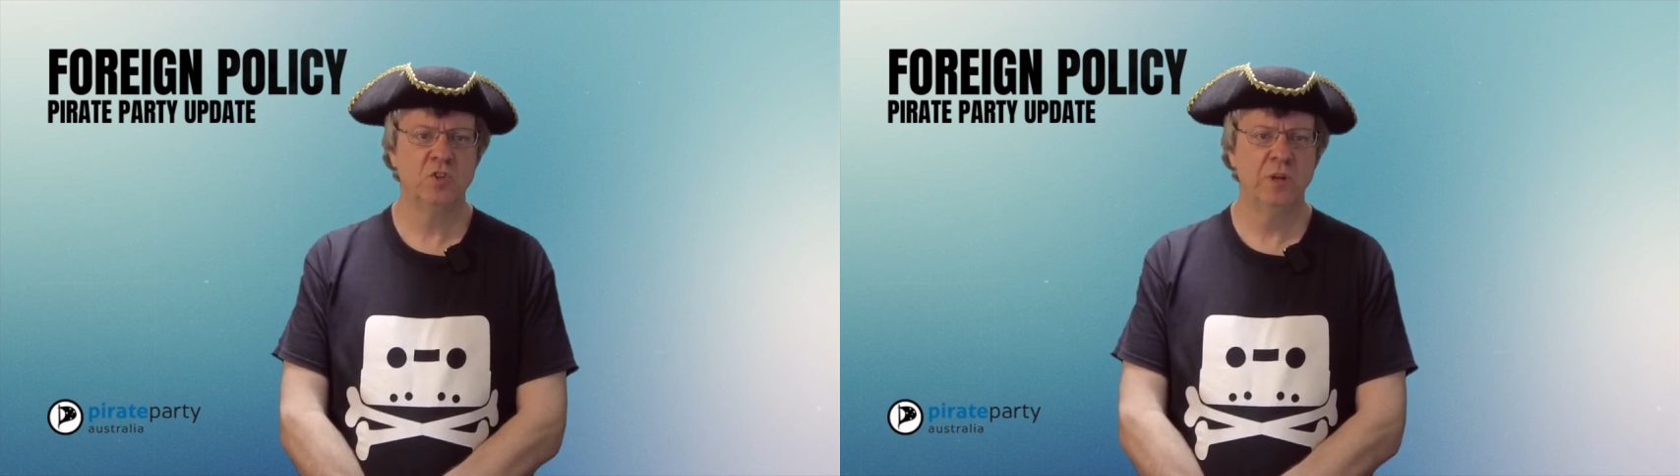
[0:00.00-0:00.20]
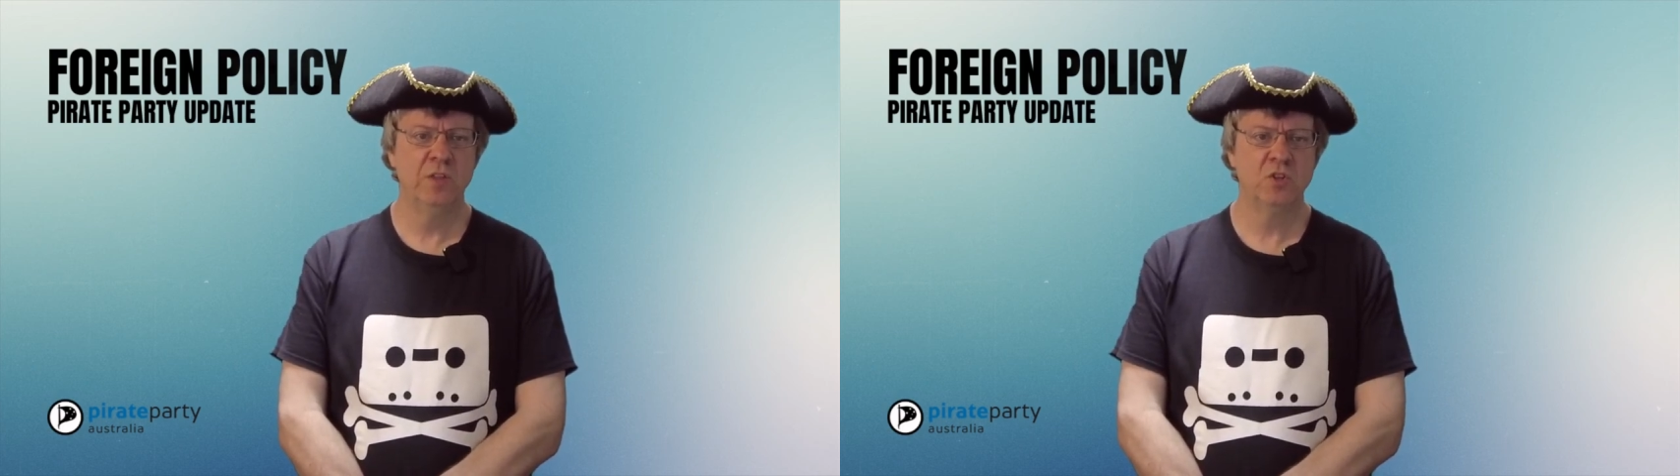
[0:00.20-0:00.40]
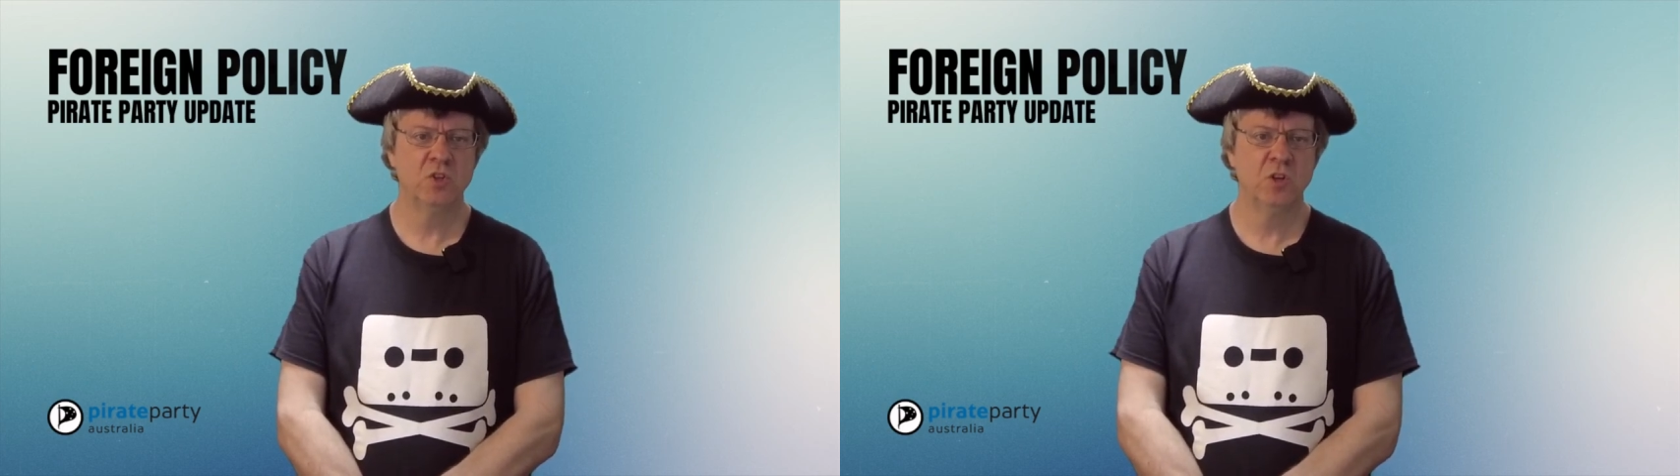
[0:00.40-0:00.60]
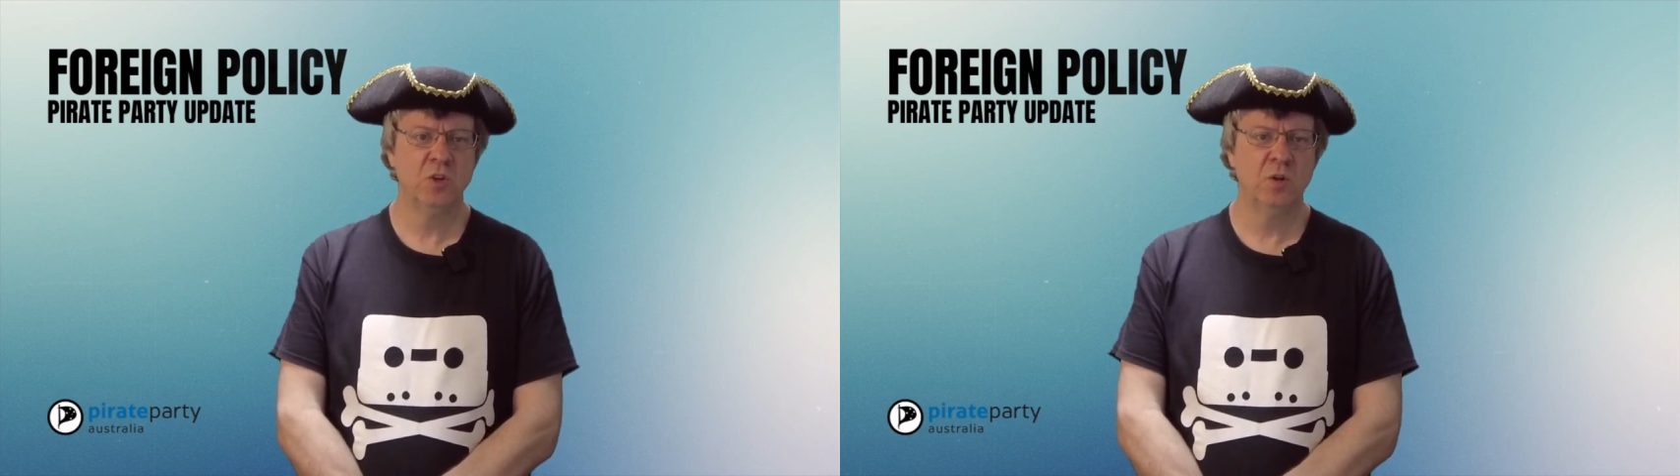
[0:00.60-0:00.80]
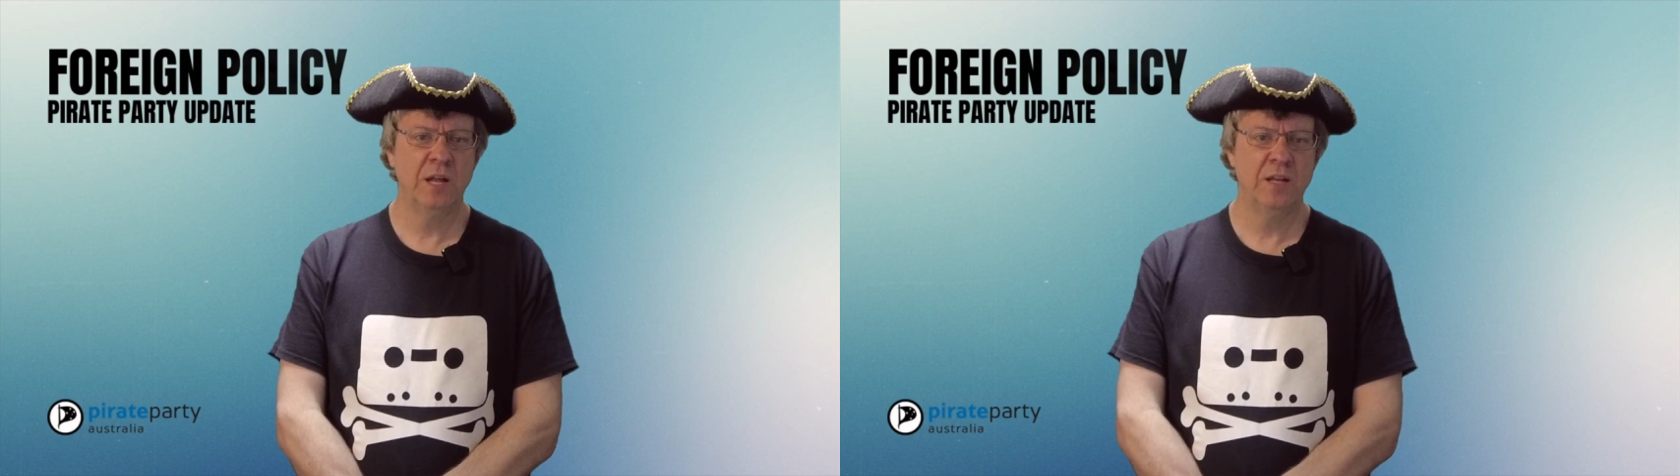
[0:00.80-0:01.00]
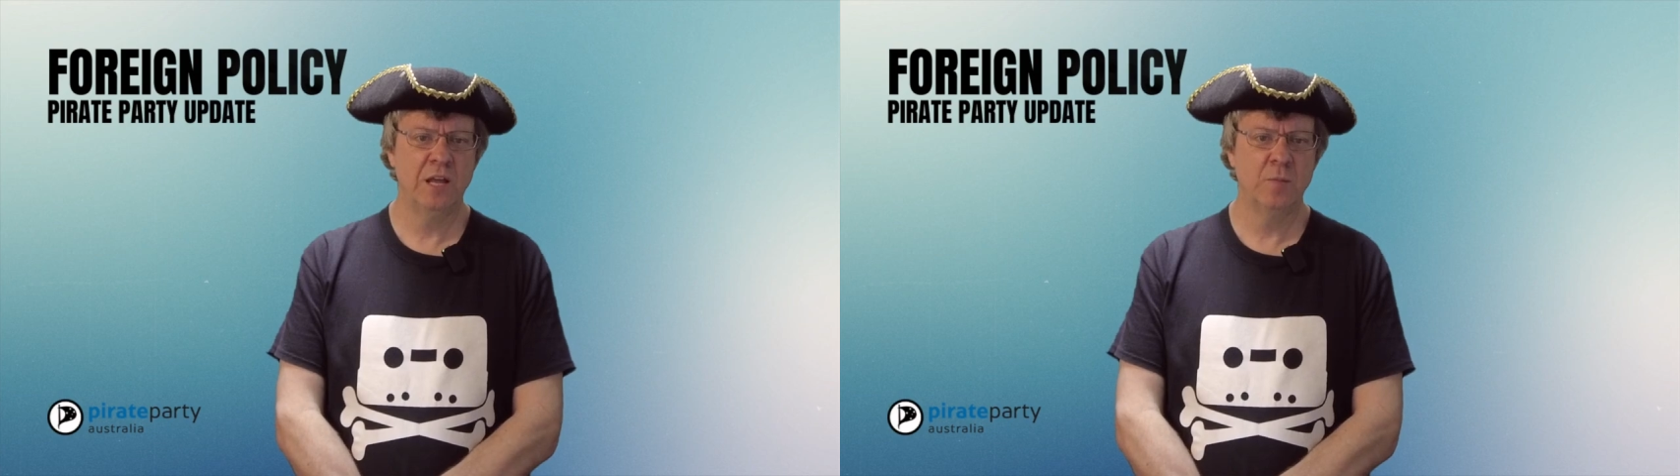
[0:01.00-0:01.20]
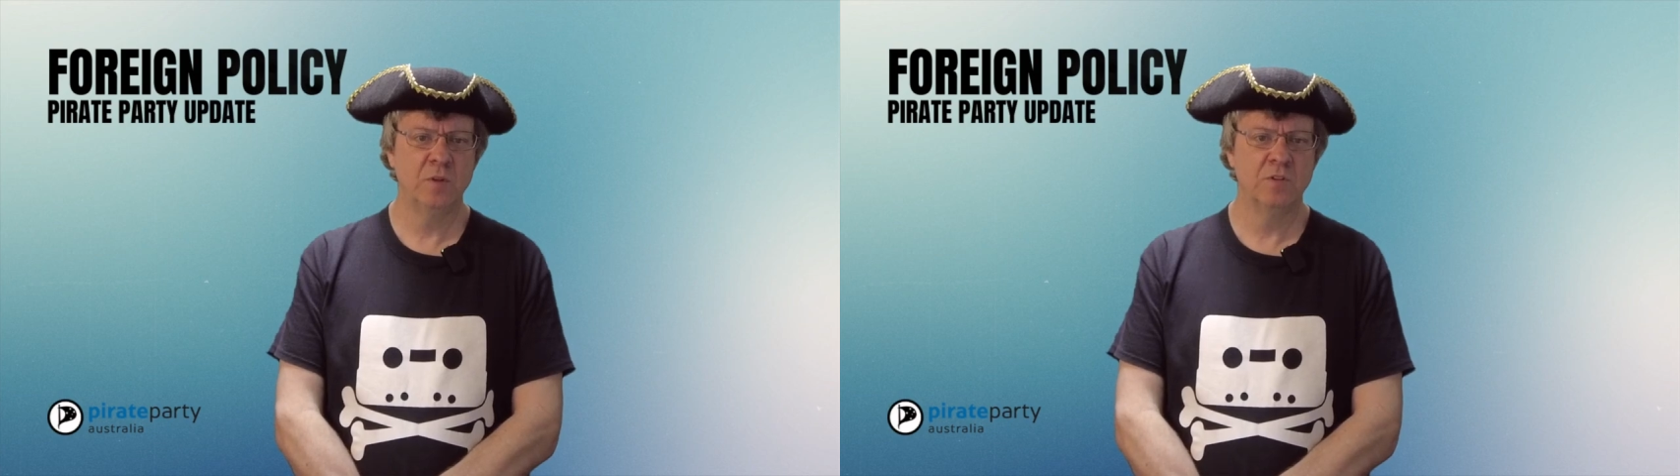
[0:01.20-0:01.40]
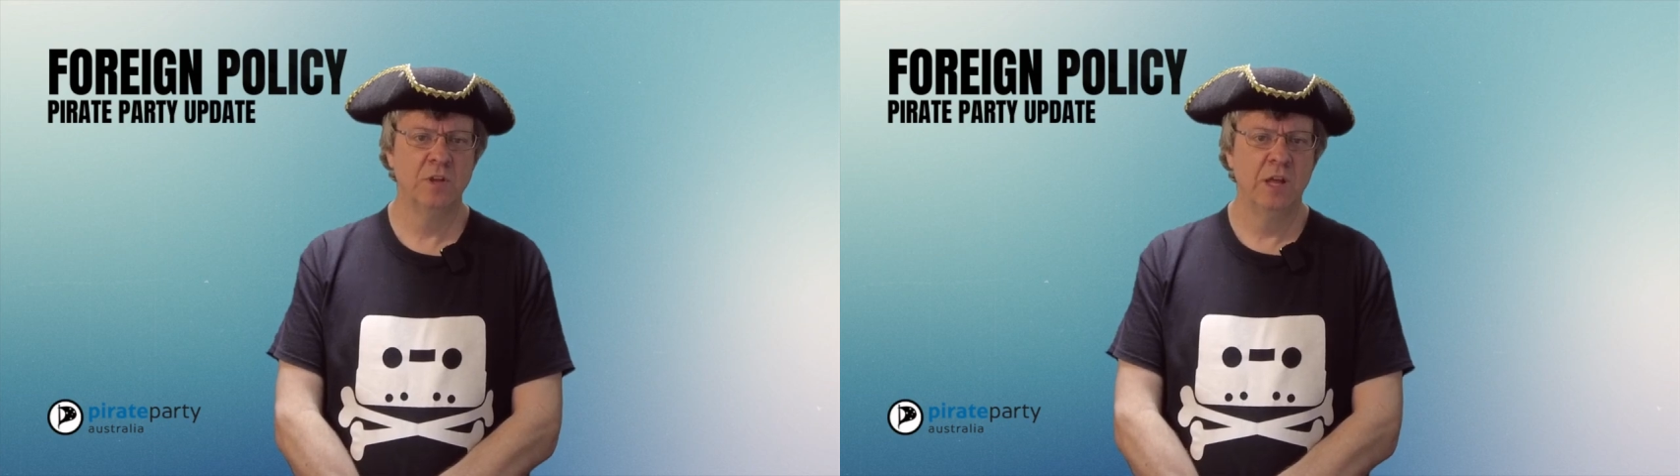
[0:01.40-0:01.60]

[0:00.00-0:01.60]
doing the dirty on our neighbours